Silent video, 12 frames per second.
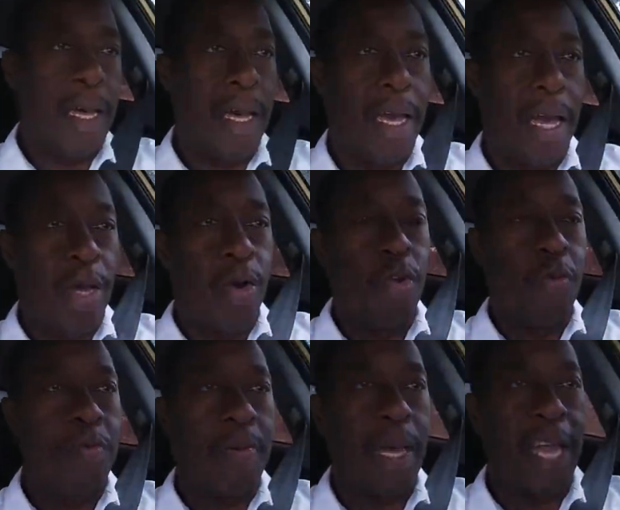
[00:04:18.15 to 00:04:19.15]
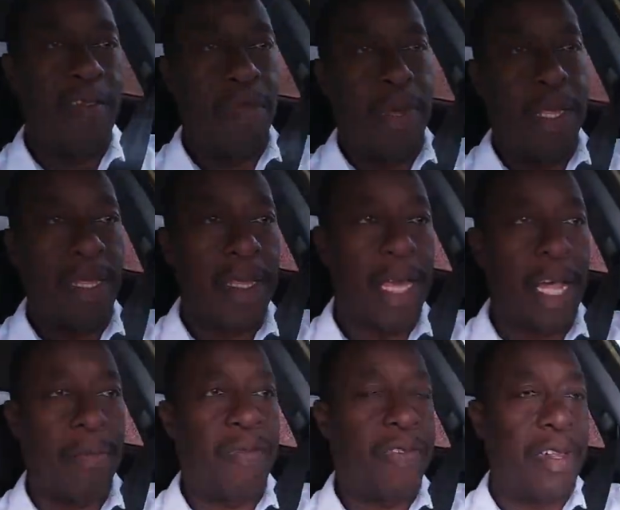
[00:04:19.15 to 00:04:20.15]
I hope I've been
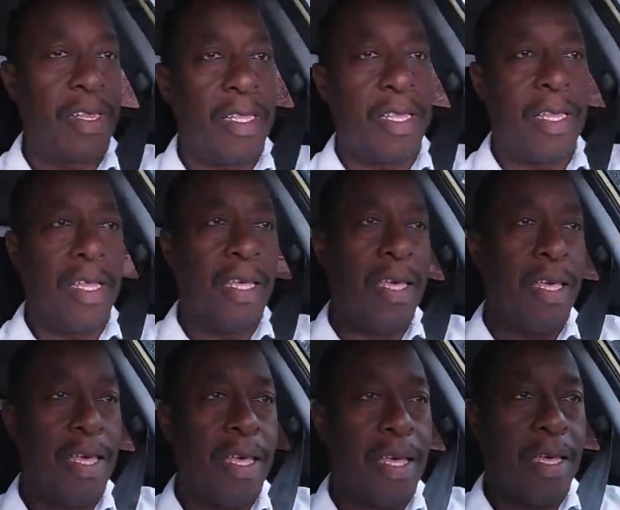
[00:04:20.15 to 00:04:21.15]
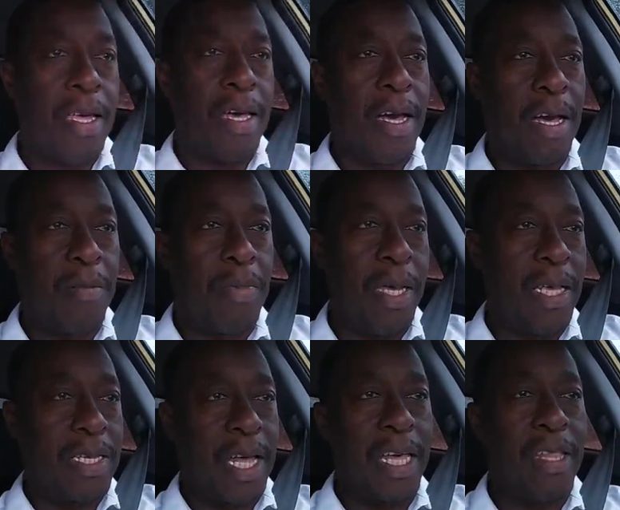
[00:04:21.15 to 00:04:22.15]
helpful.
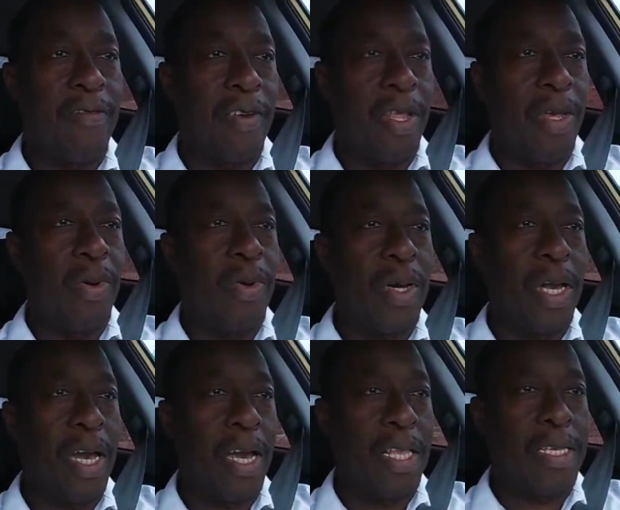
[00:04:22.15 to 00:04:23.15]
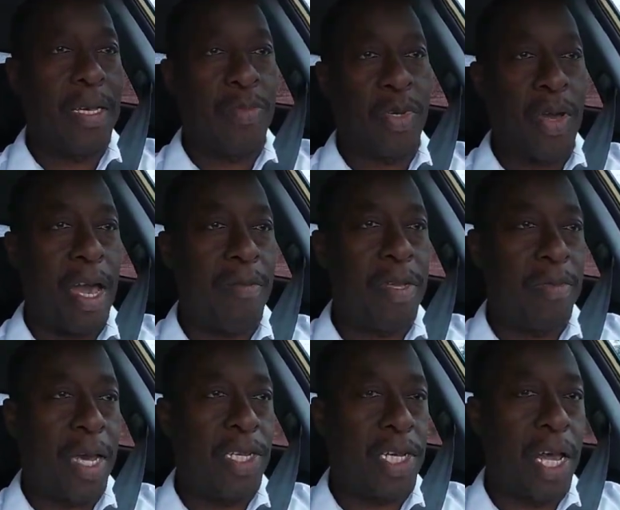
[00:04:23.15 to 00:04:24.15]
Please like the video and subscribe to
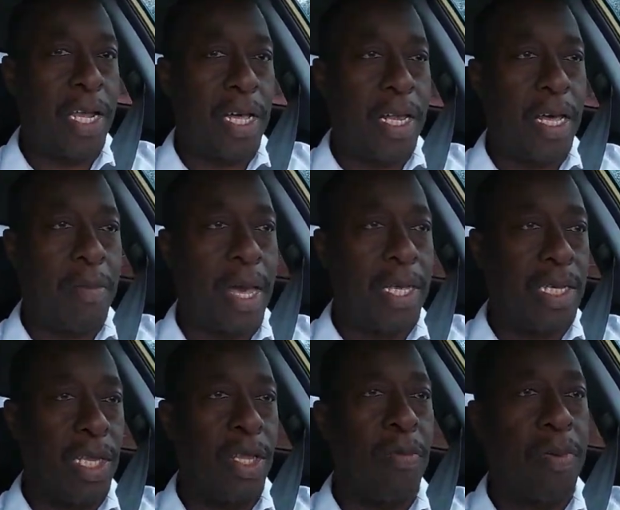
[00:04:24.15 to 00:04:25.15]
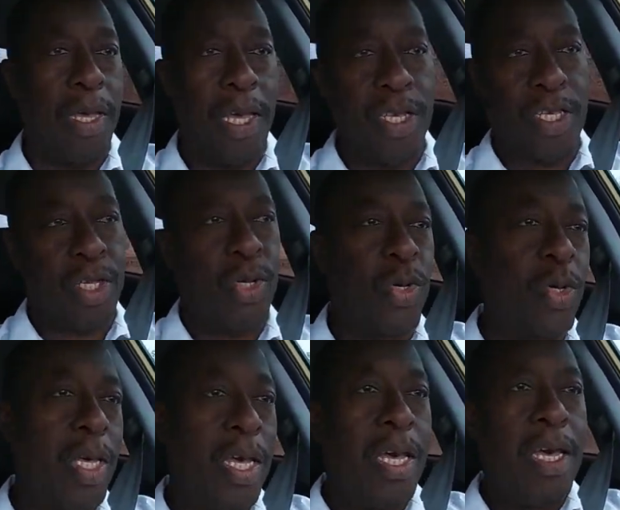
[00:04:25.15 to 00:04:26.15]
my channel. I'm asking you please
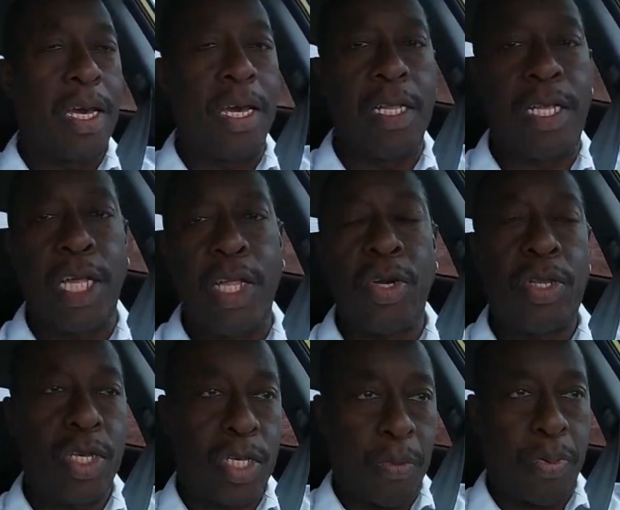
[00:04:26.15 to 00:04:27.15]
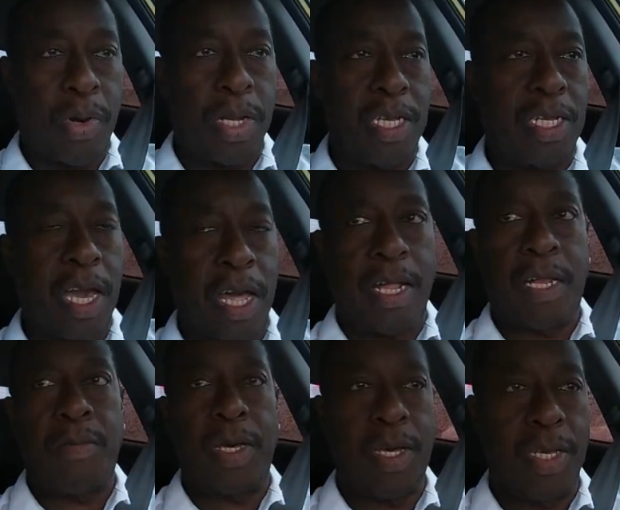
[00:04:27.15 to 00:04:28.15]
to continue to support the
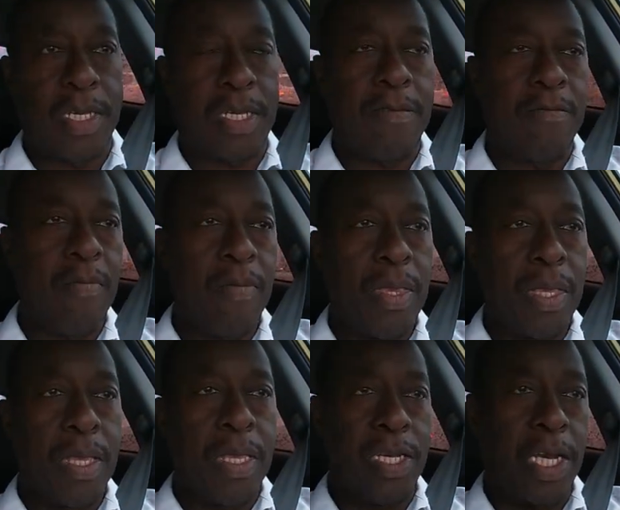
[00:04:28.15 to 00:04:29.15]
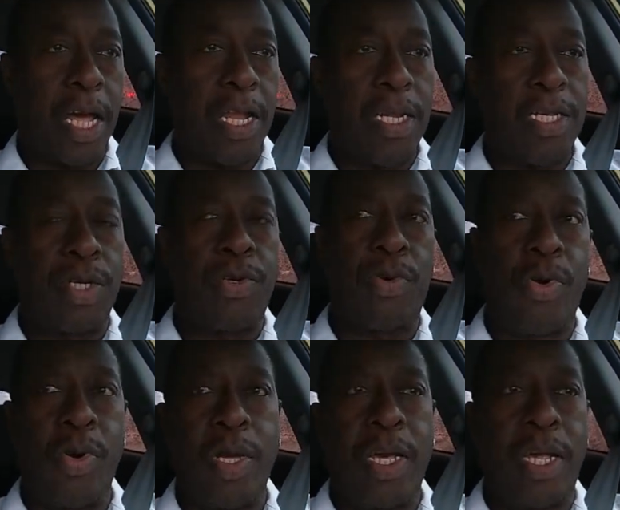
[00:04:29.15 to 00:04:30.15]
channel, because the channel is
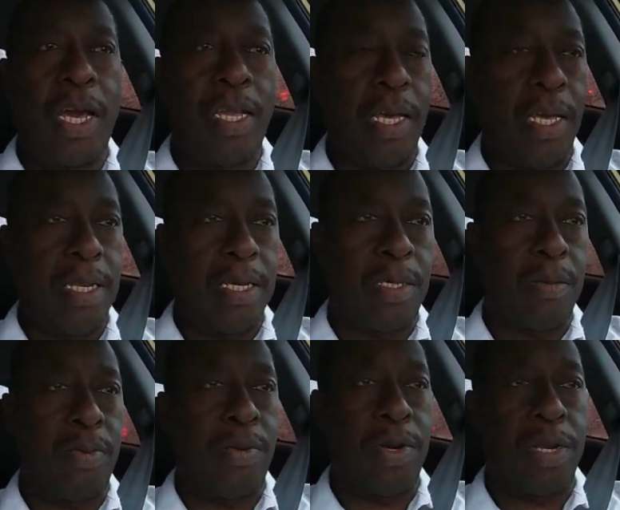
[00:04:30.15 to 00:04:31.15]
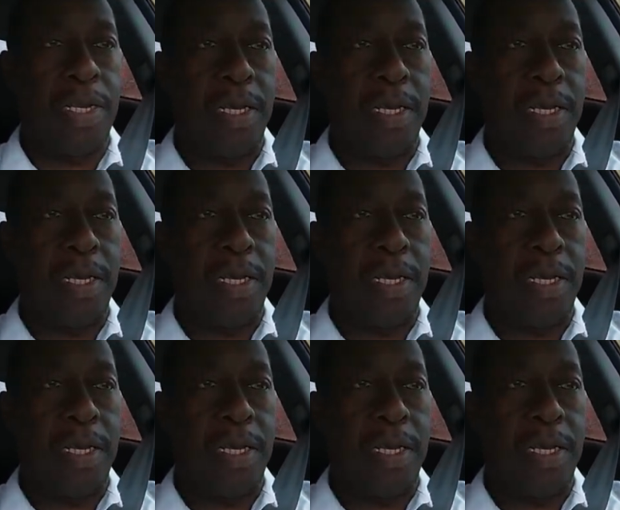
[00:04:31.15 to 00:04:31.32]
growing and I need the support.